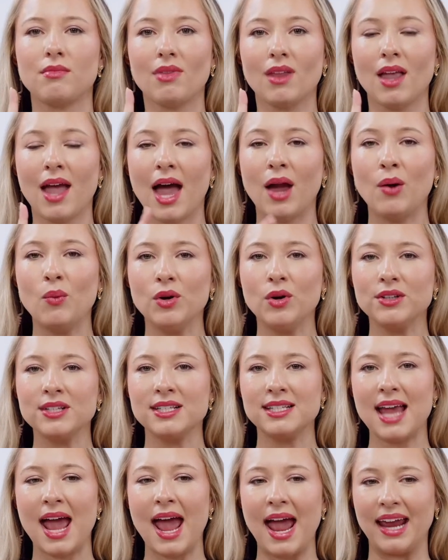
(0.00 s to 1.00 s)
I will
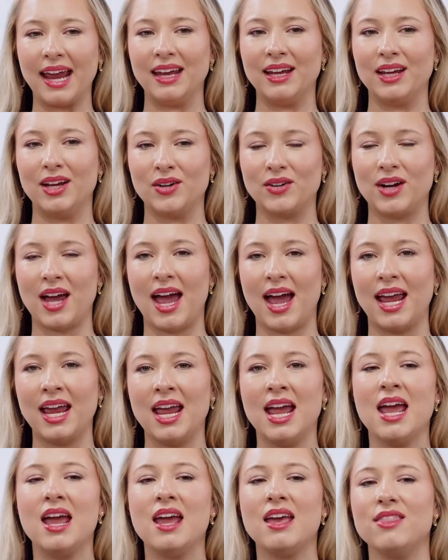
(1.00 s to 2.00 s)
say, okay,
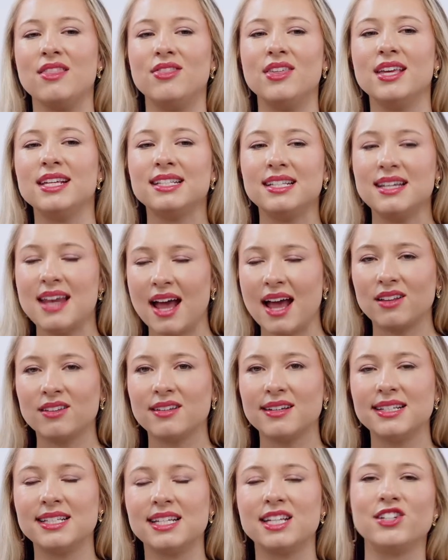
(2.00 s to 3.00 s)
this
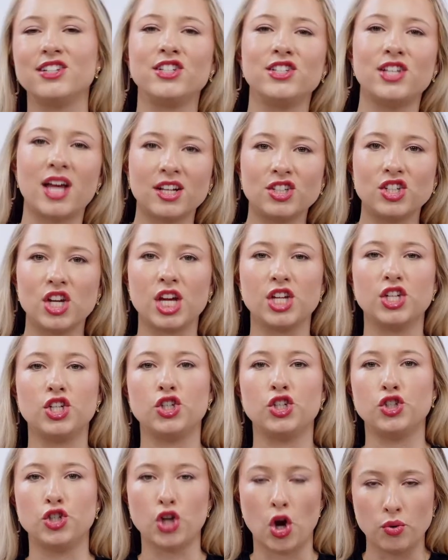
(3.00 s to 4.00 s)
necklace is such a
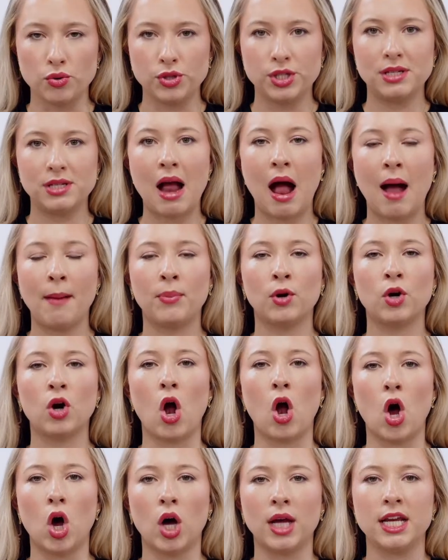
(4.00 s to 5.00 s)
showstopper
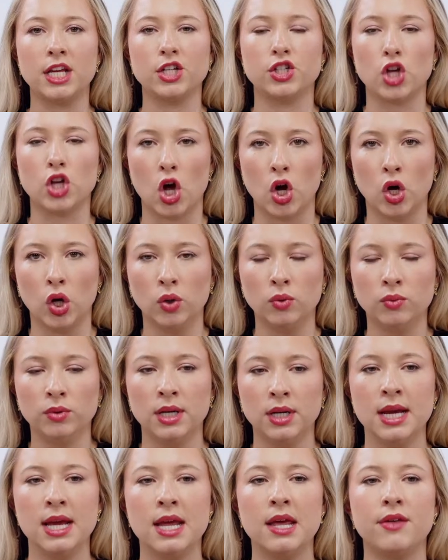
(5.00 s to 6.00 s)
on its own
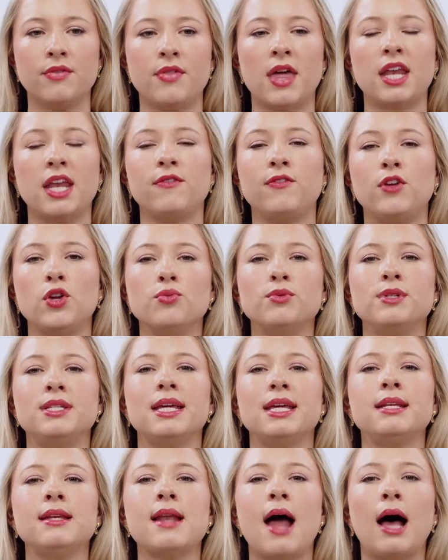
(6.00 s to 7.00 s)
that if you
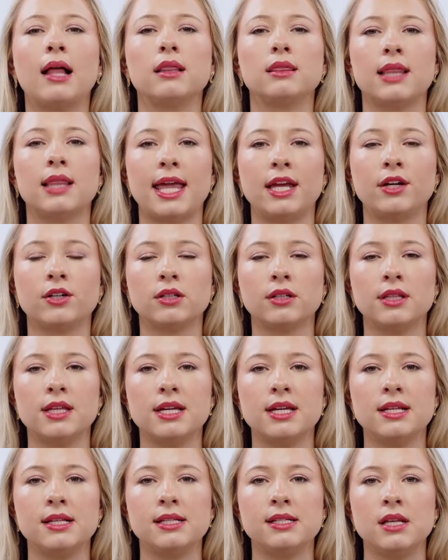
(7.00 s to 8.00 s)
did not layer
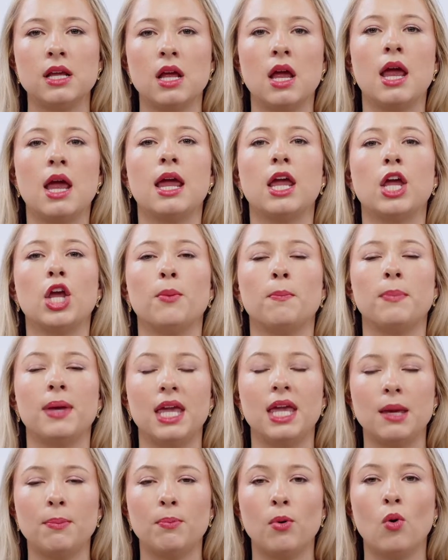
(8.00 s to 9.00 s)
this,
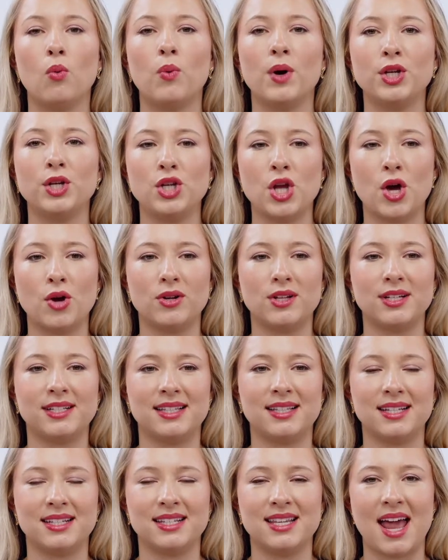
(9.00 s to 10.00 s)
people would notice
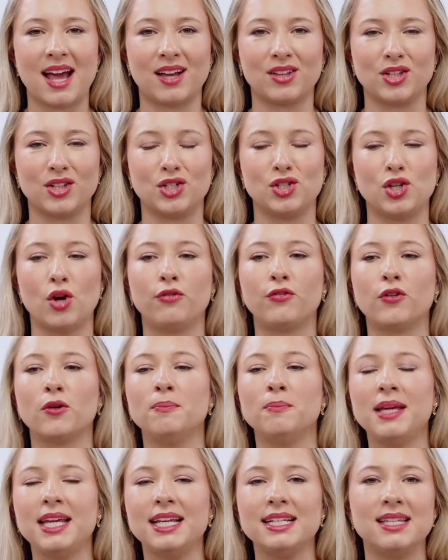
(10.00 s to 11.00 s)
this necklace. So for
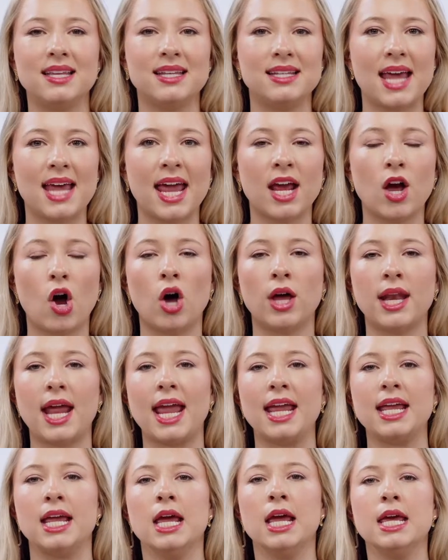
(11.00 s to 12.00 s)
me today on
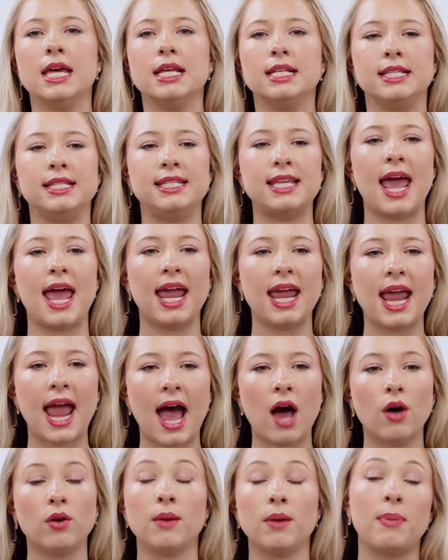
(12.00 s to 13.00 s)
a day
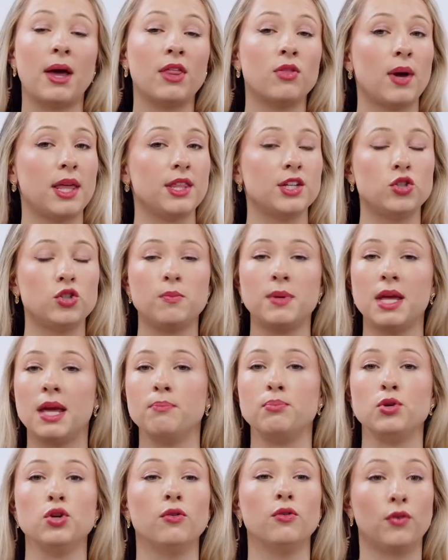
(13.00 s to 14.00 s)
out, and by the way, this would be a
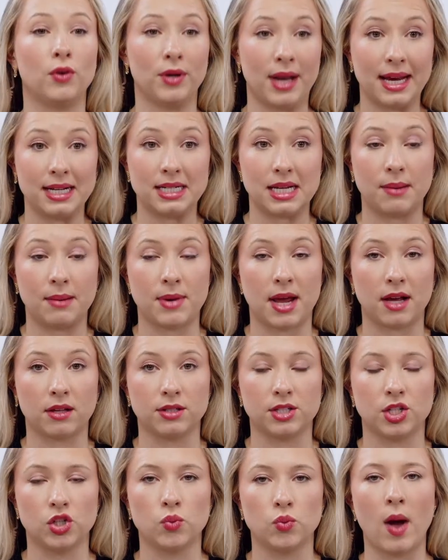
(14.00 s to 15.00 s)
beautiful nighttime
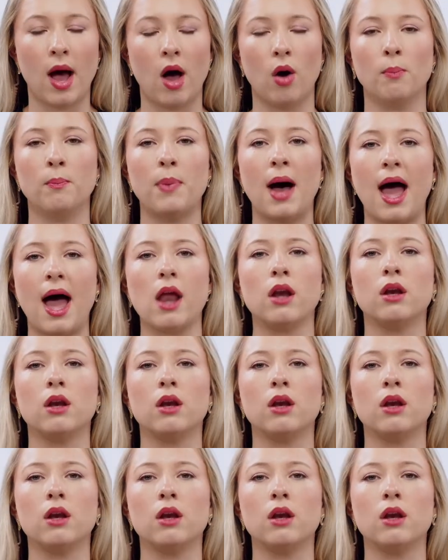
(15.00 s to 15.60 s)
necklace as well, but